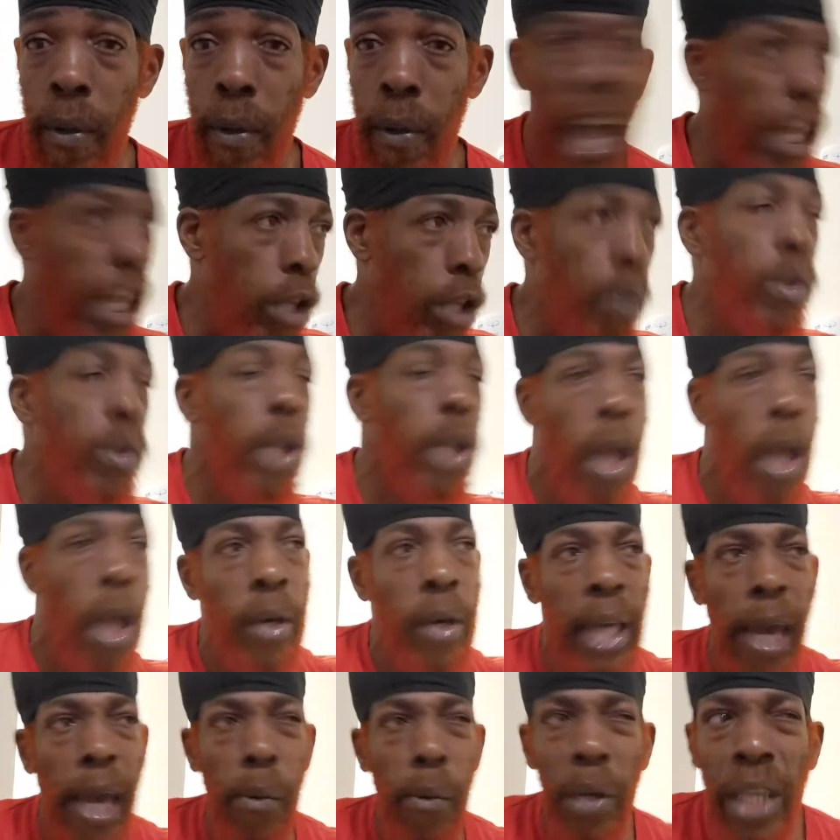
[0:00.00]
And you say,
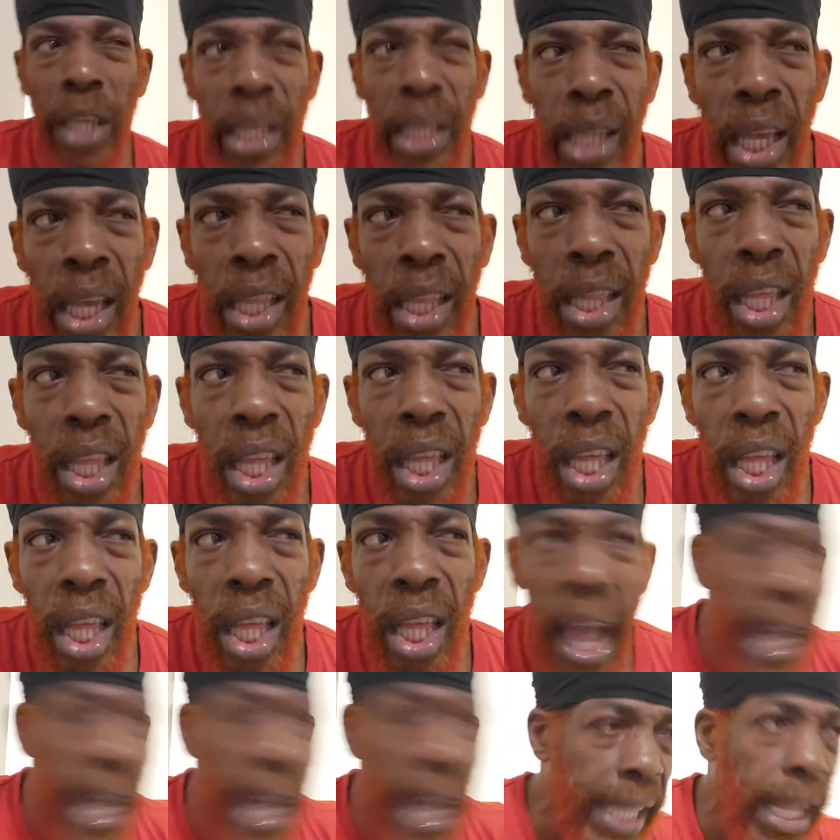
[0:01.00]
okay, what is it?
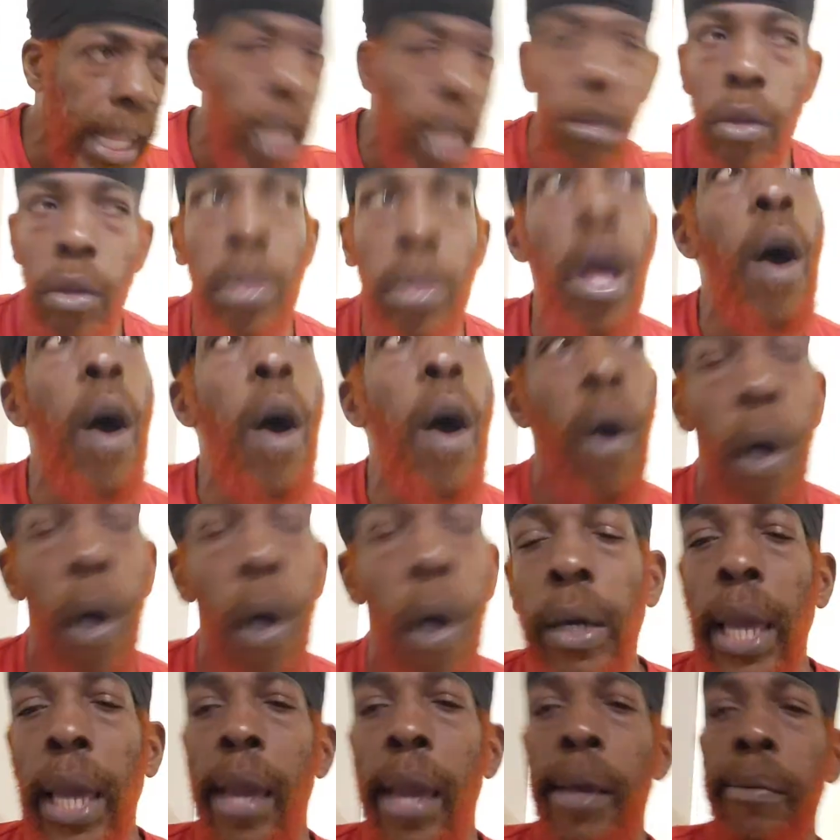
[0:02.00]
And they tell you, oh,
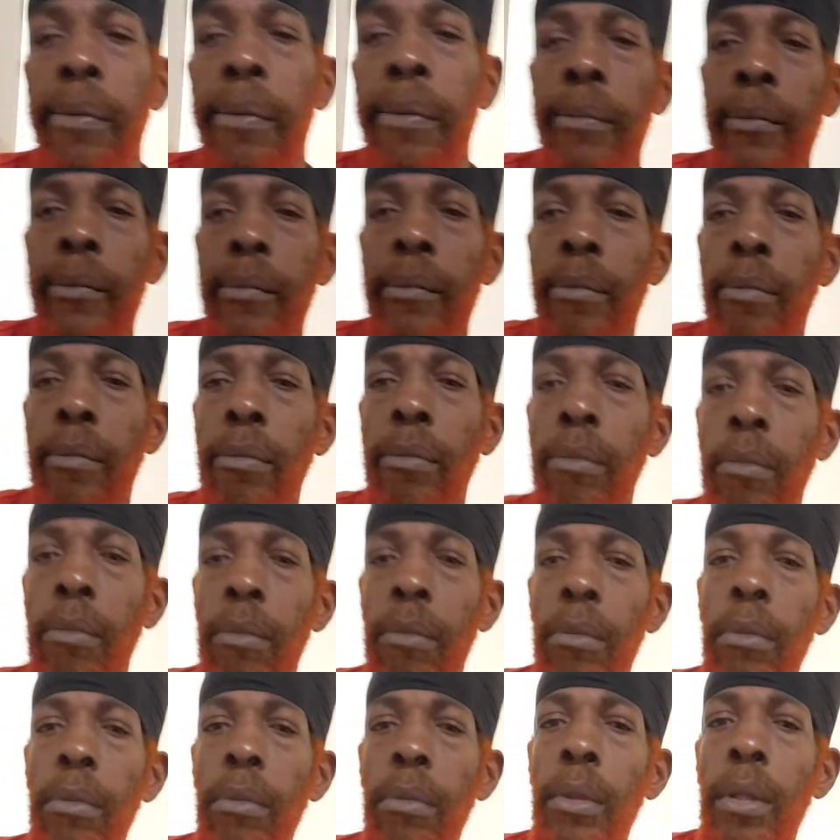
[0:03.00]
okay,
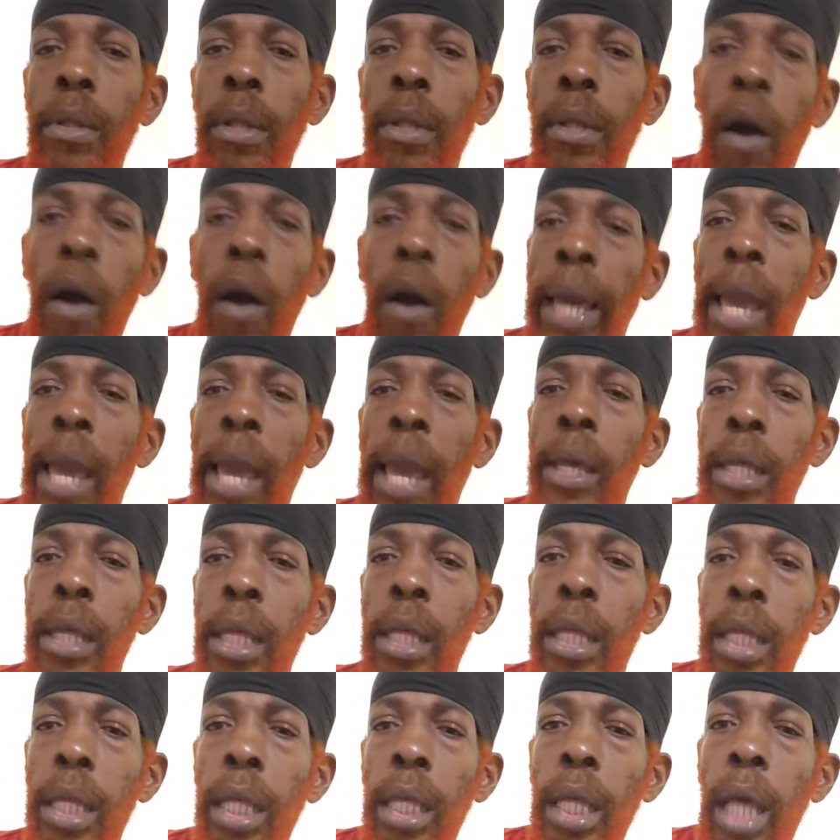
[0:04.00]
okay.
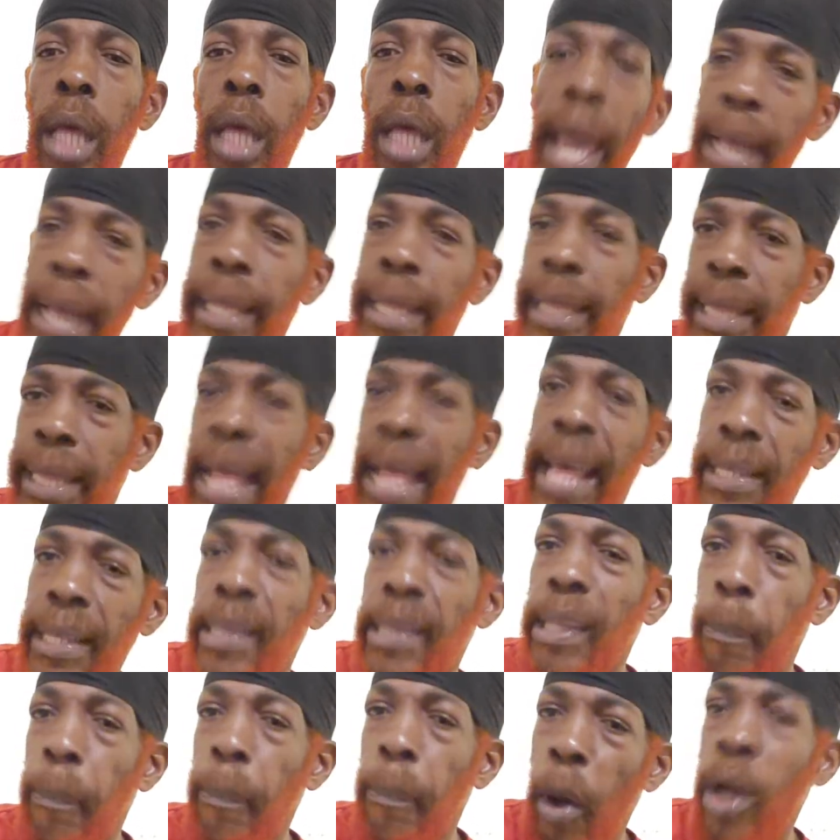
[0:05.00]
And that's
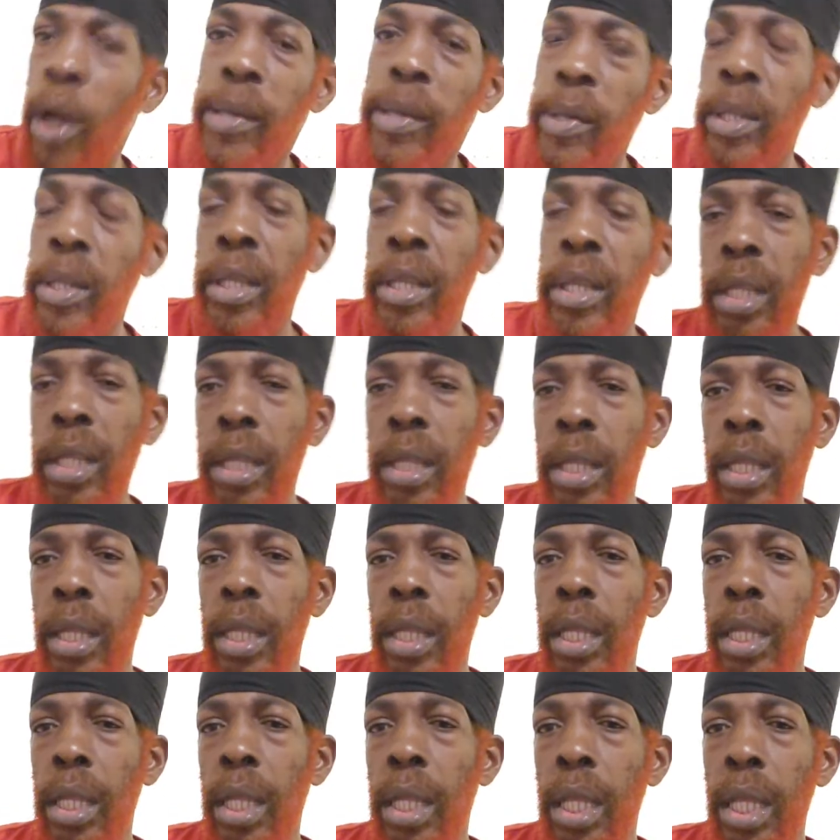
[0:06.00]
the poison.
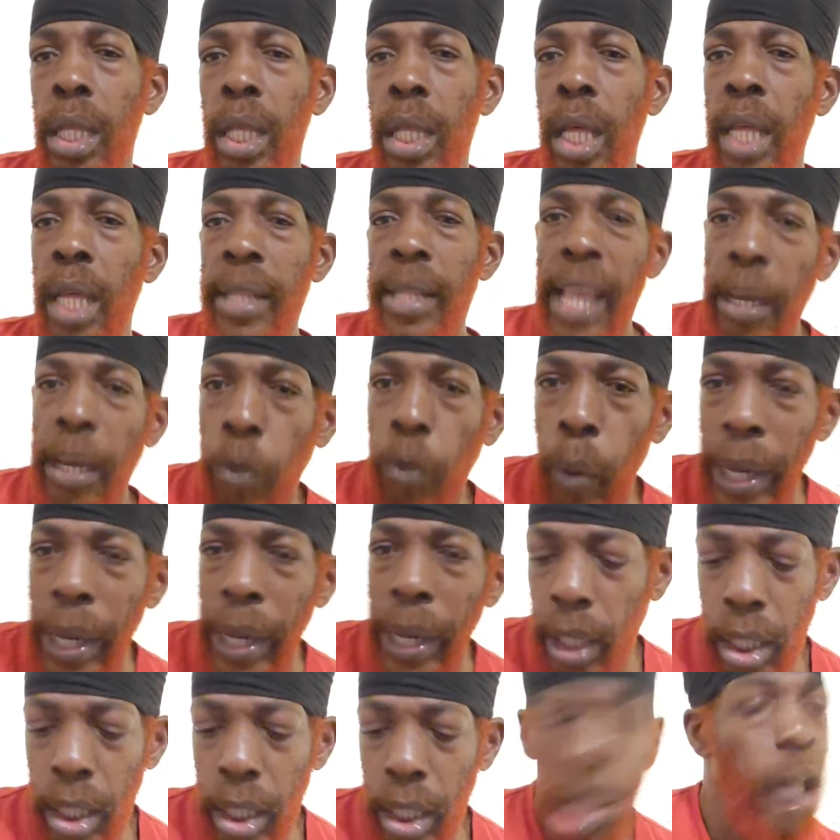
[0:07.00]
They're quick.
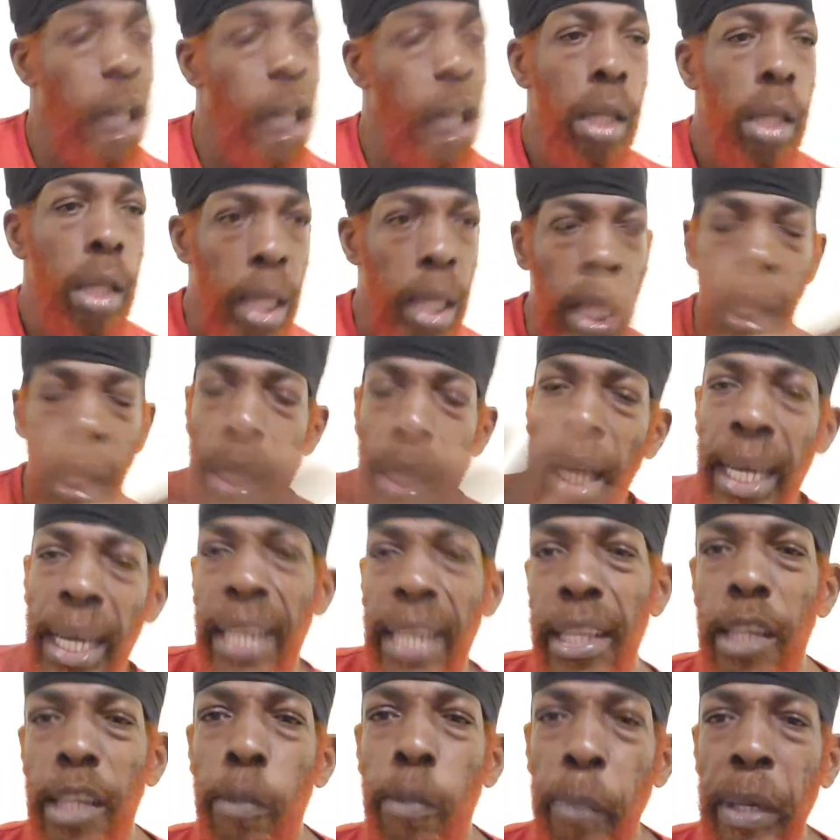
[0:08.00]
Look
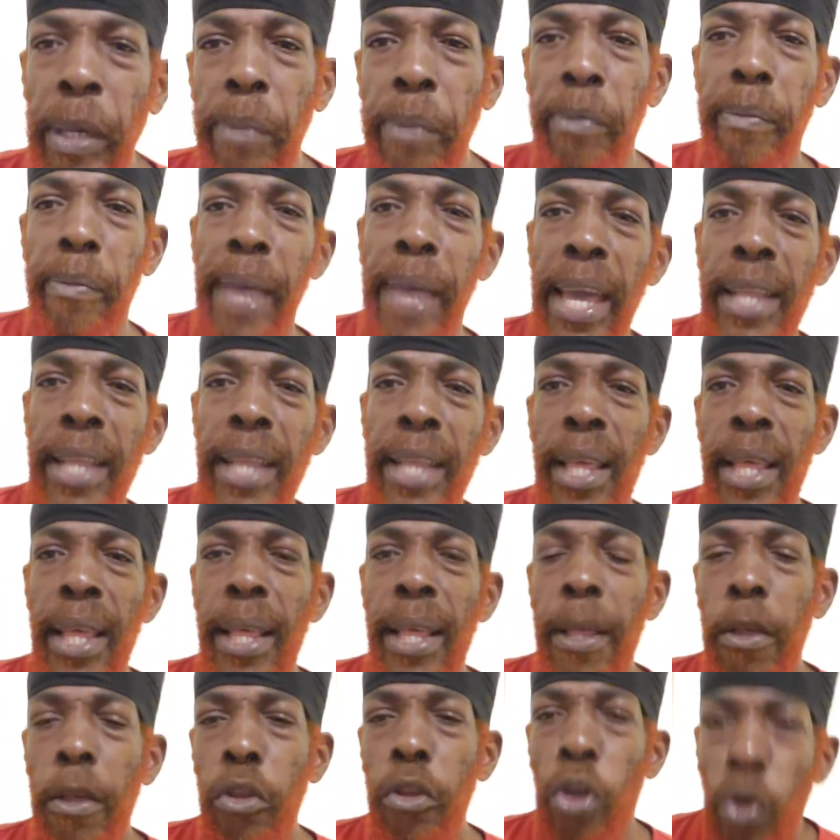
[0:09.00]
at these people, man.
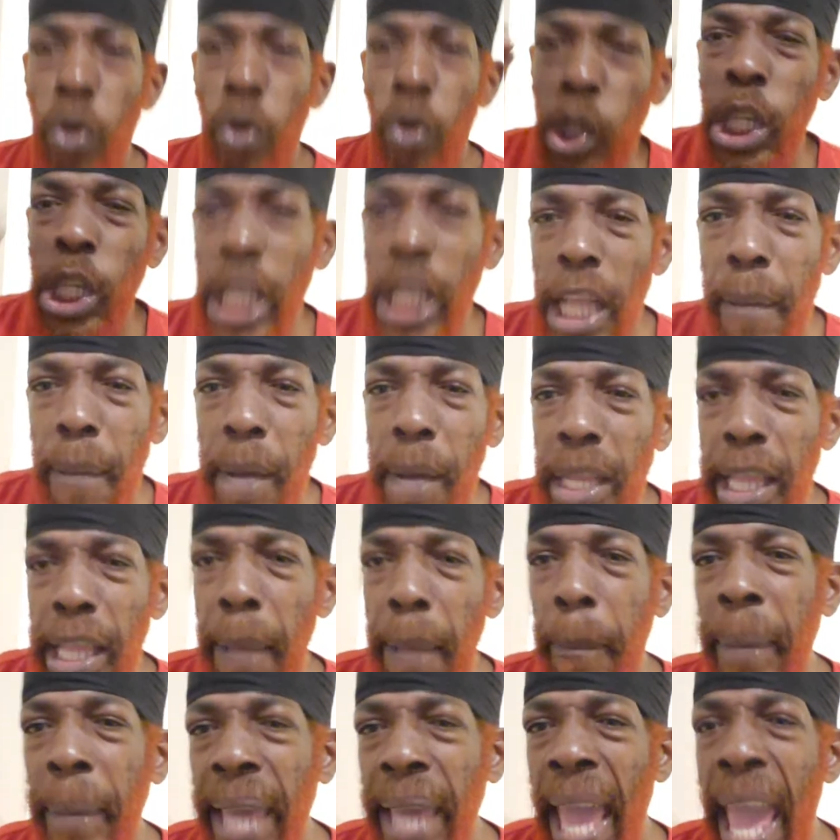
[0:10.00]
You see them on their
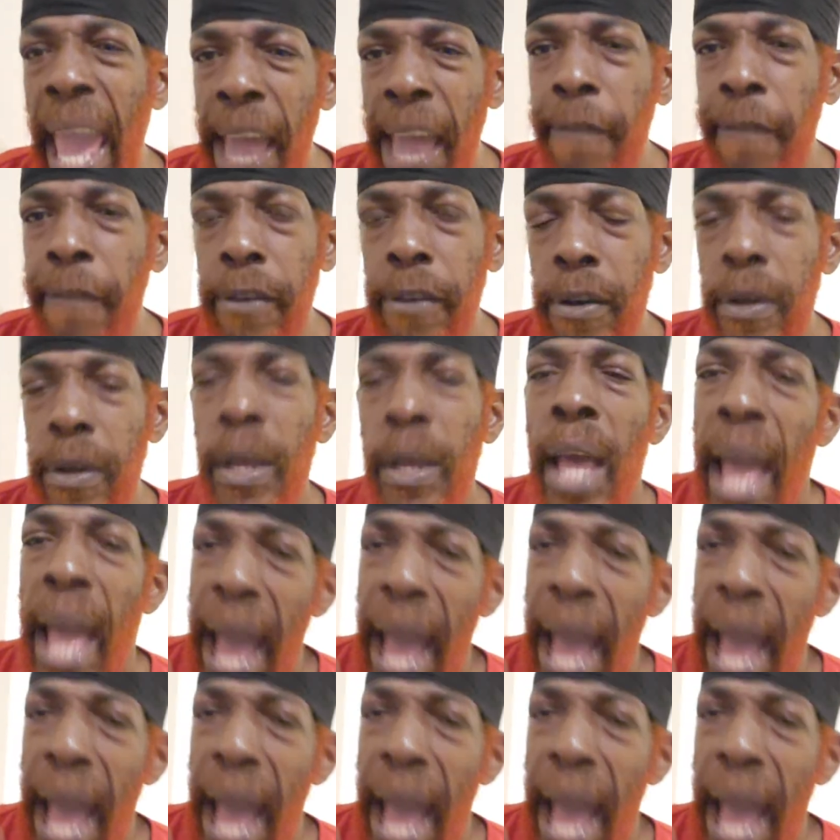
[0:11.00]
behavior.